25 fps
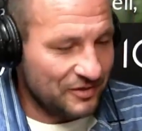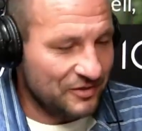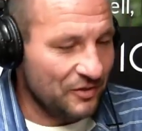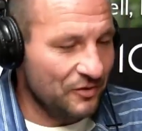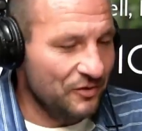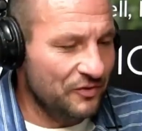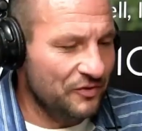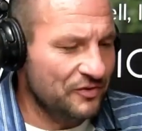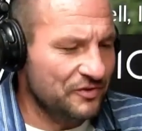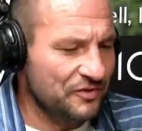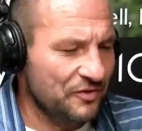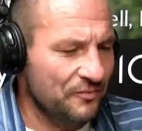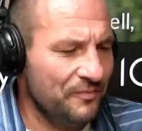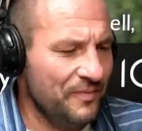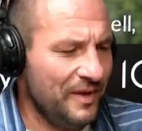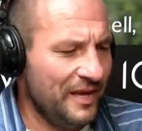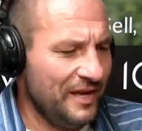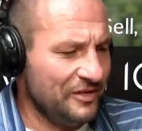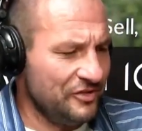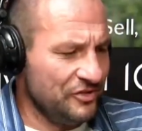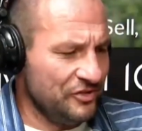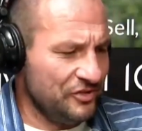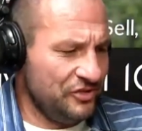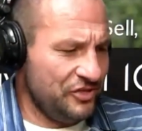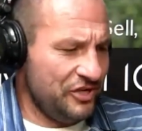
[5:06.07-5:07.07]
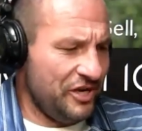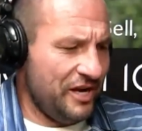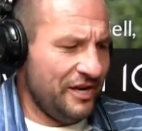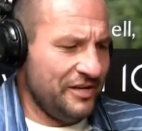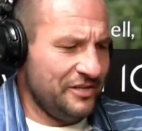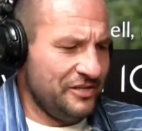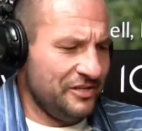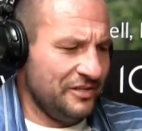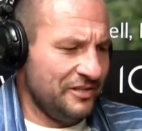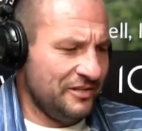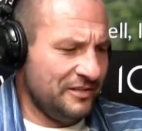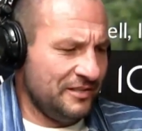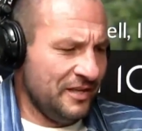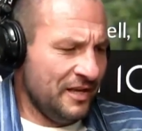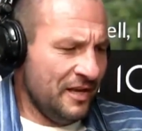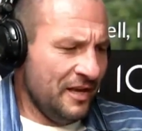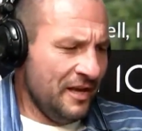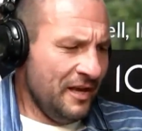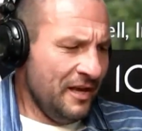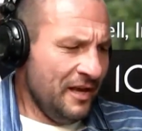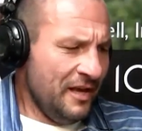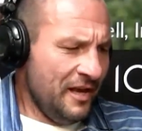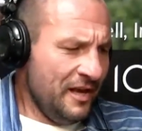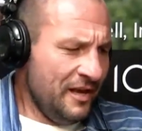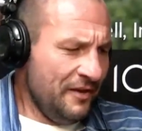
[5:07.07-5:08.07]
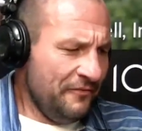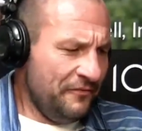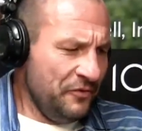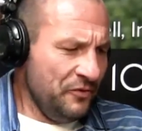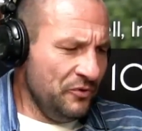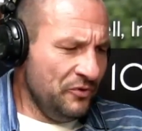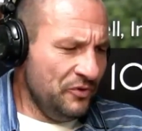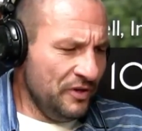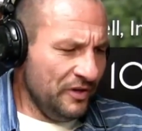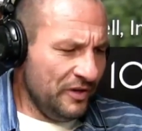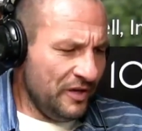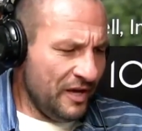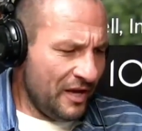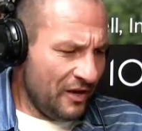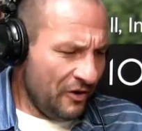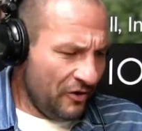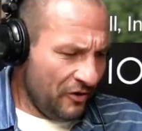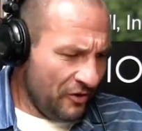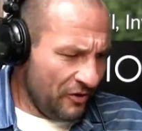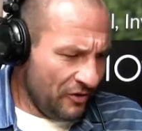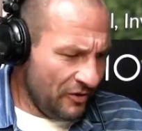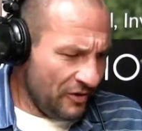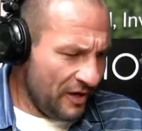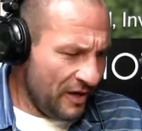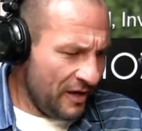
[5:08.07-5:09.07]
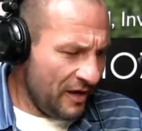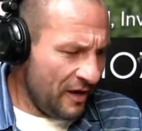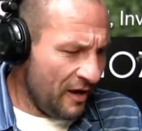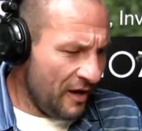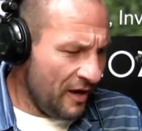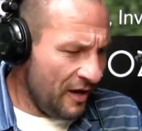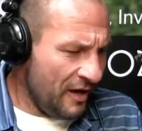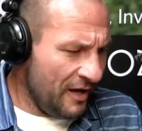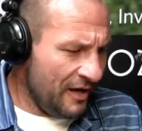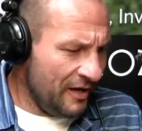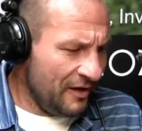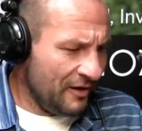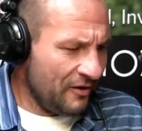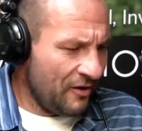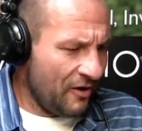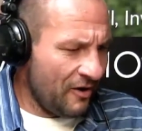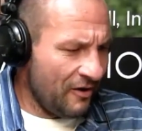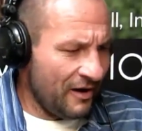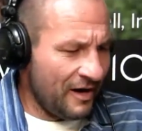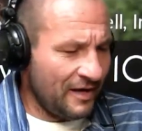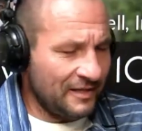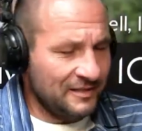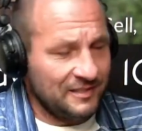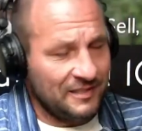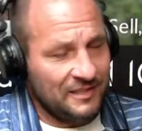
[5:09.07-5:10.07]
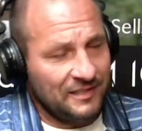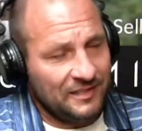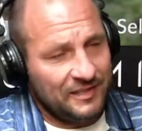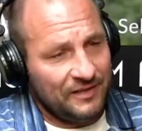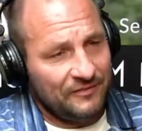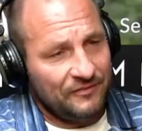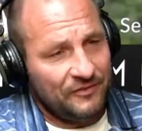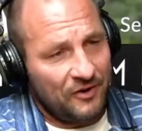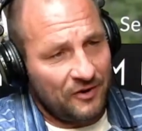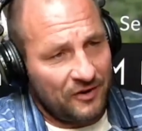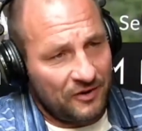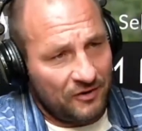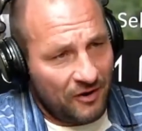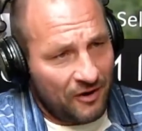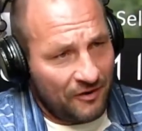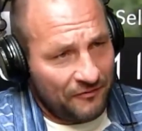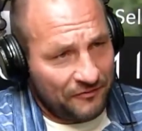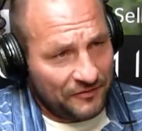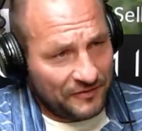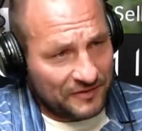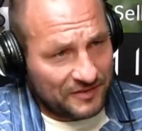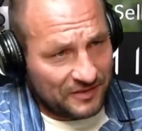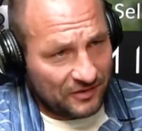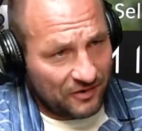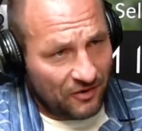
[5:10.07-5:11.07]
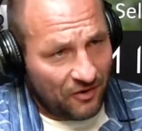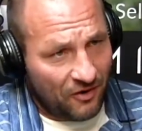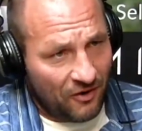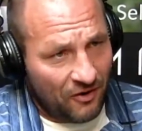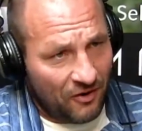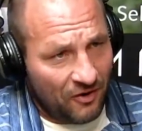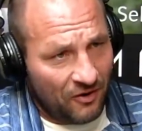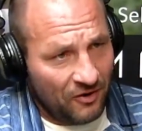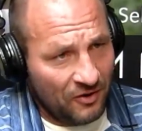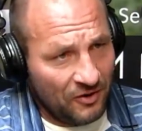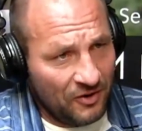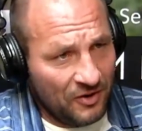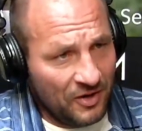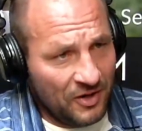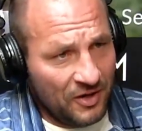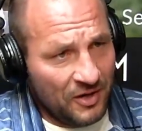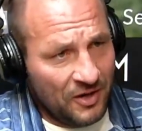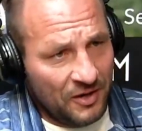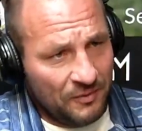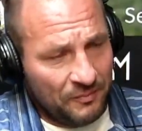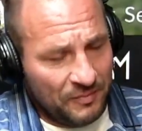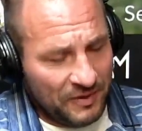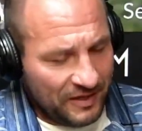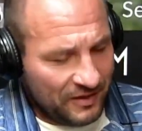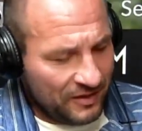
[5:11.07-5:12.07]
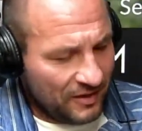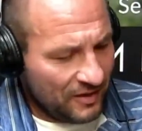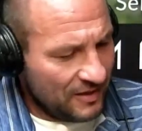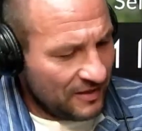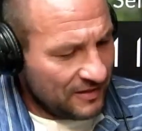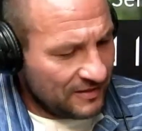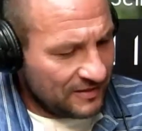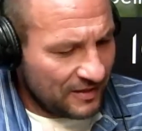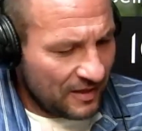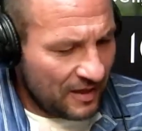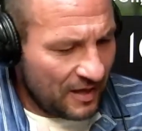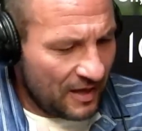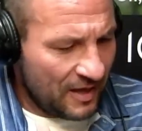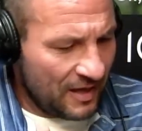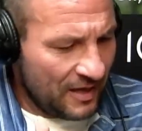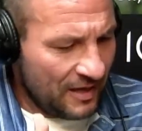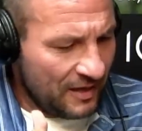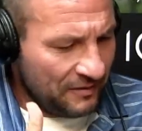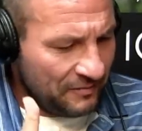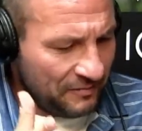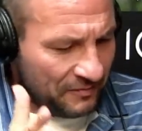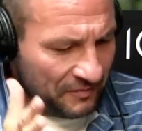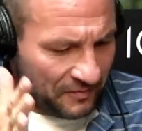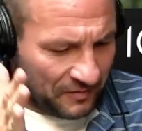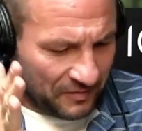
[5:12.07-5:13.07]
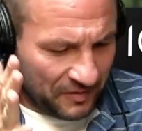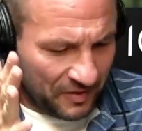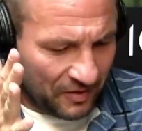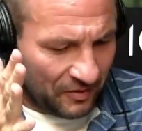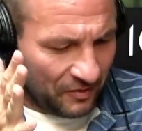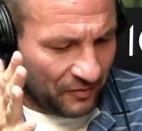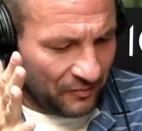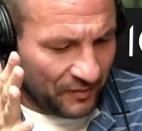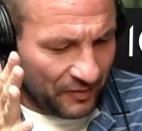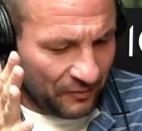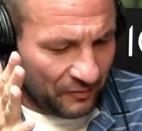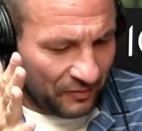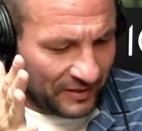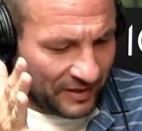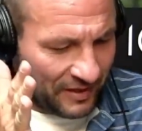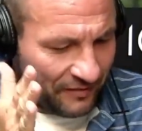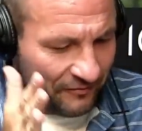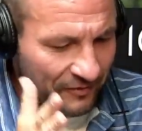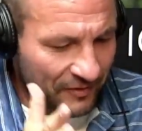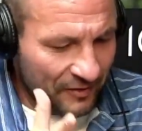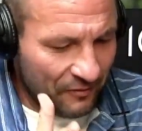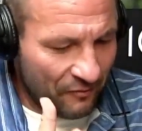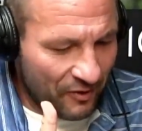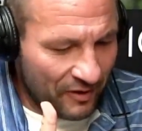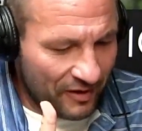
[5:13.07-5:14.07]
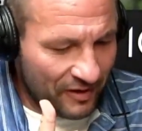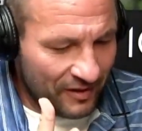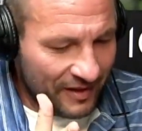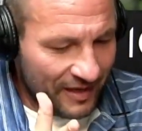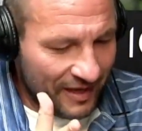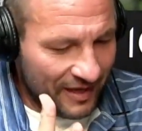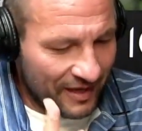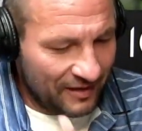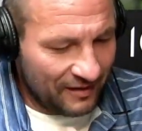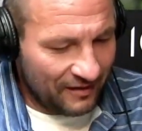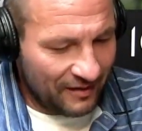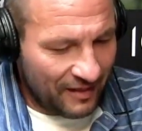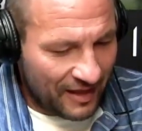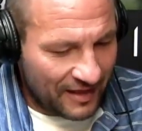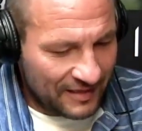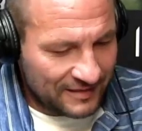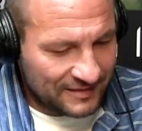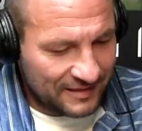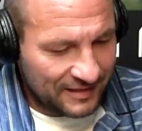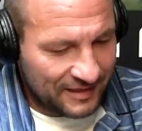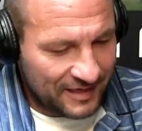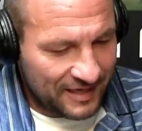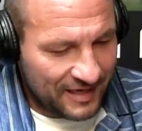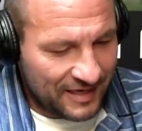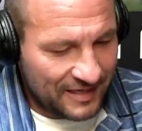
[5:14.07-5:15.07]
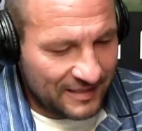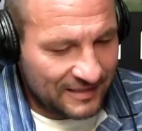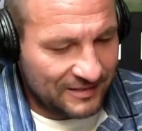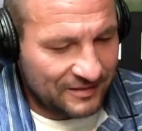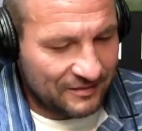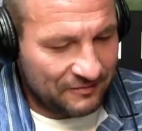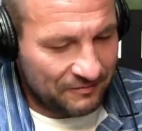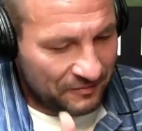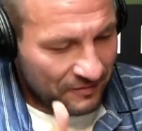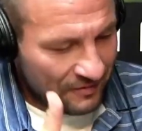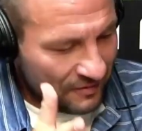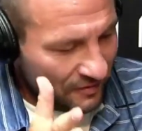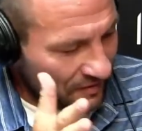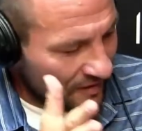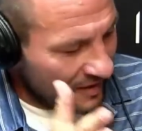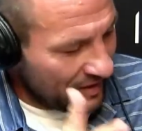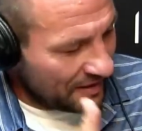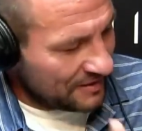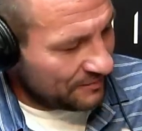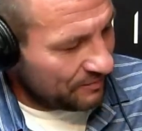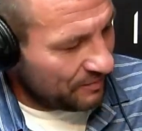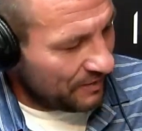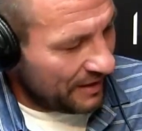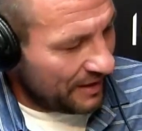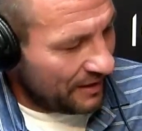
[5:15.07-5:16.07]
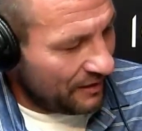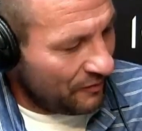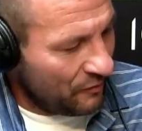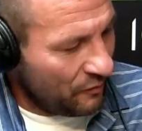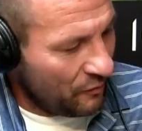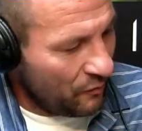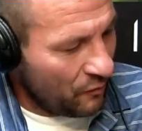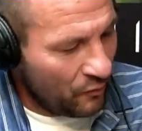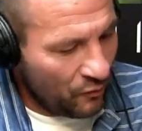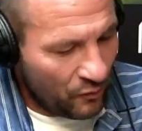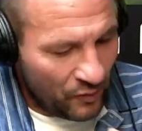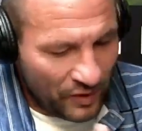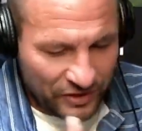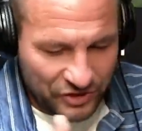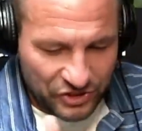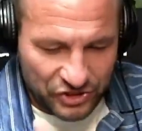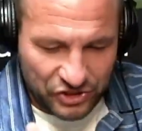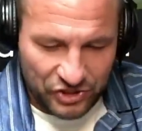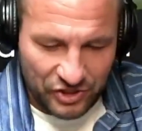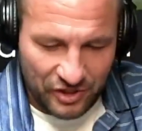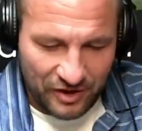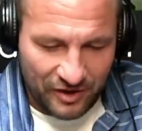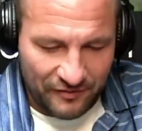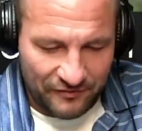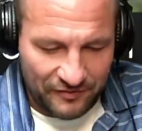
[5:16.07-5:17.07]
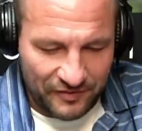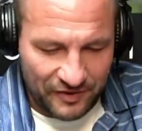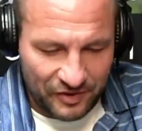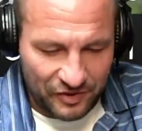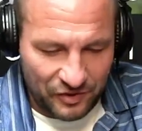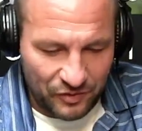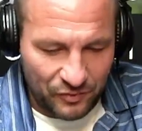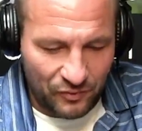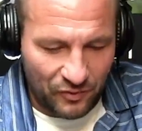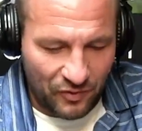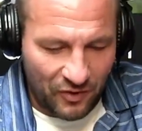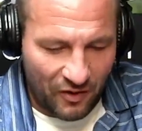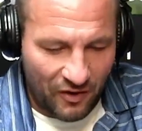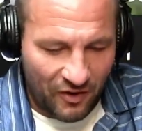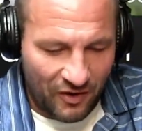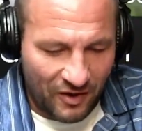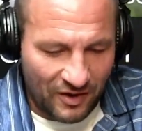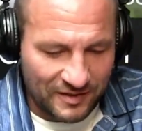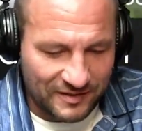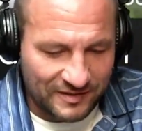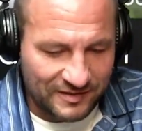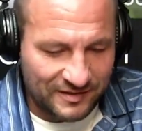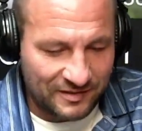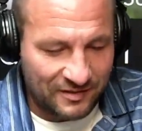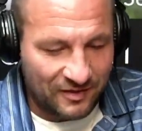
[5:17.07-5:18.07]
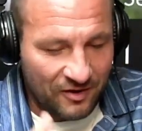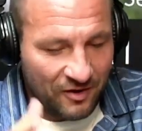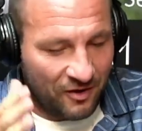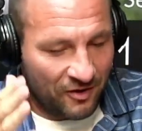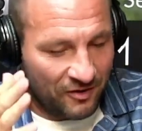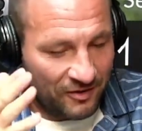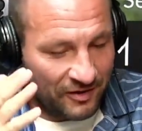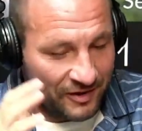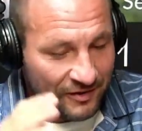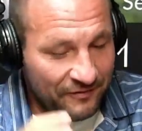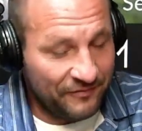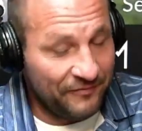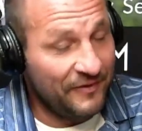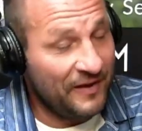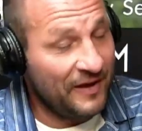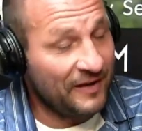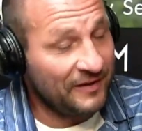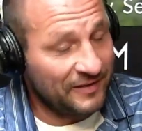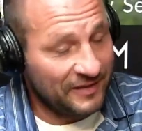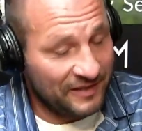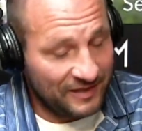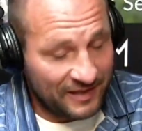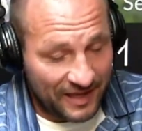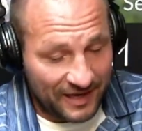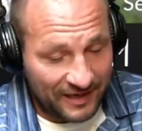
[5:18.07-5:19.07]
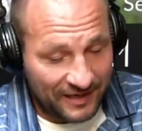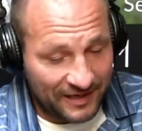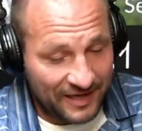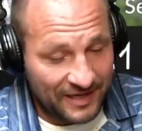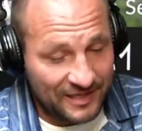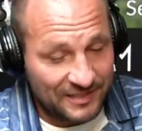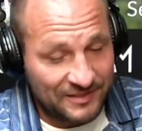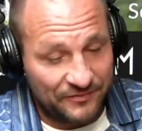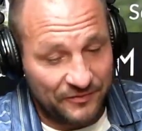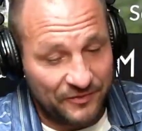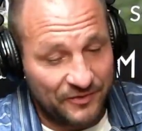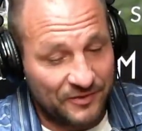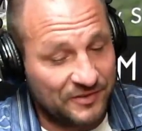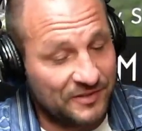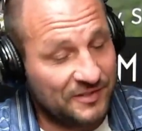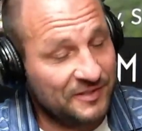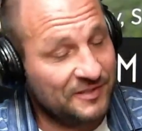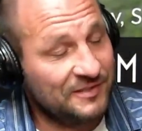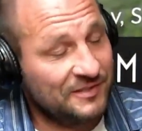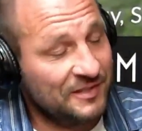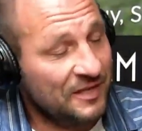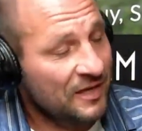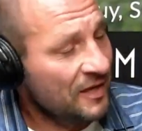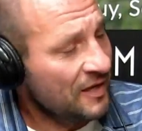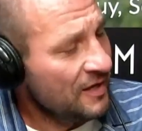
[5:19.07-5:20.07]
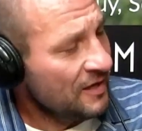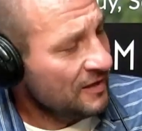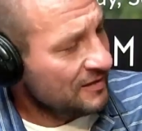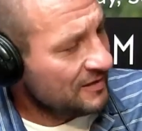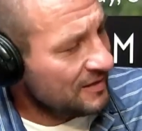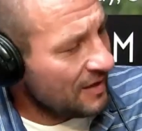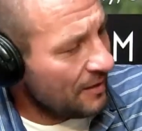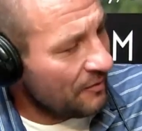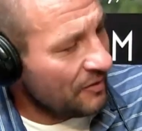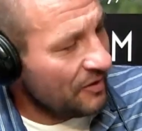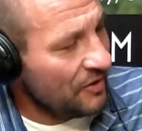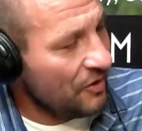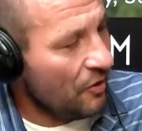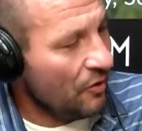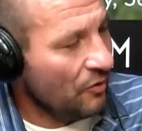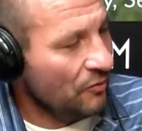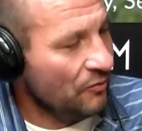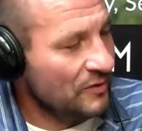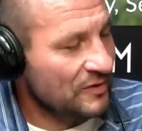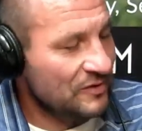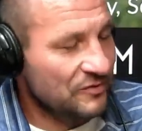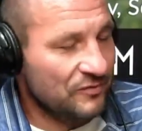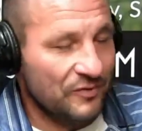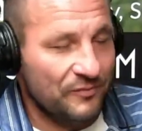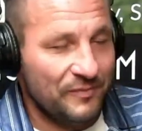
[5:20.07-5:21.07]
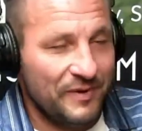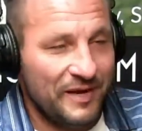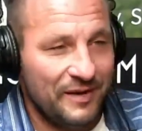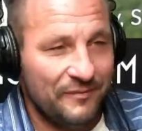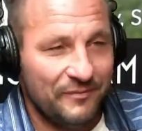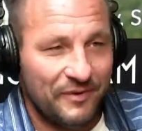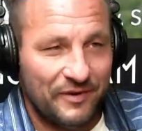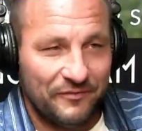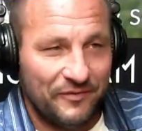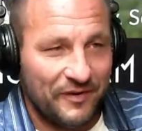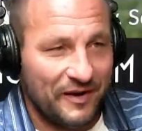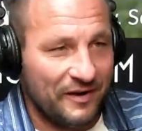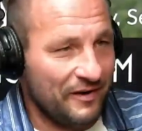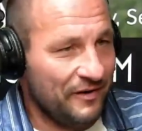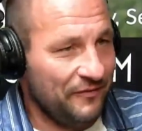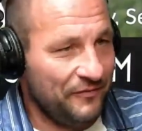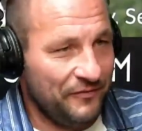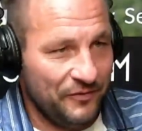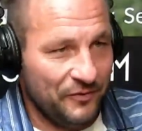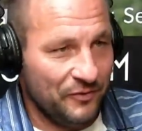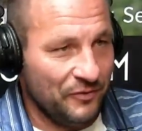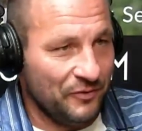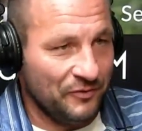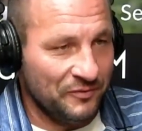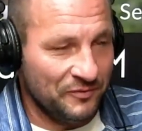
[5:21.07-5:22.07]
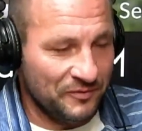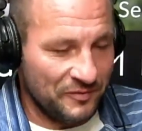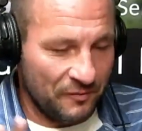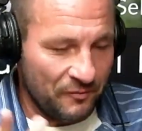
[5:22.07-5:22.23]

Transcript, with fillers: So so major changes. If you do get hurt uh, in a car accident, give our office a call because uh, you know we would definitely want to analyze the case, explain which of the new laws are in effect in that case versus some of the old ones remain, but very few.